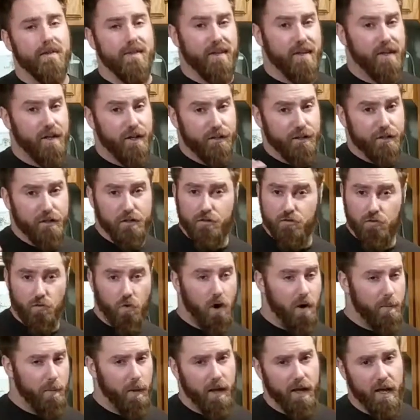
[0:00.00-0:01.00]
It's not going to
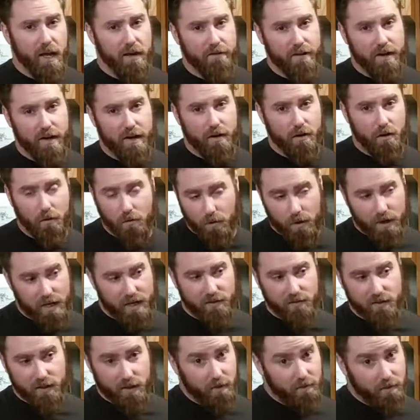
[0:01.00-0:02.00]
destroy my oven. I don't want
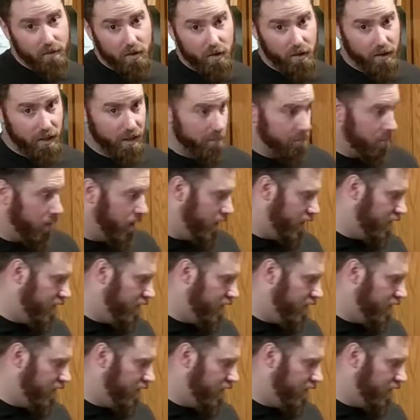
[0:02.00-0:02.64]
to have to clean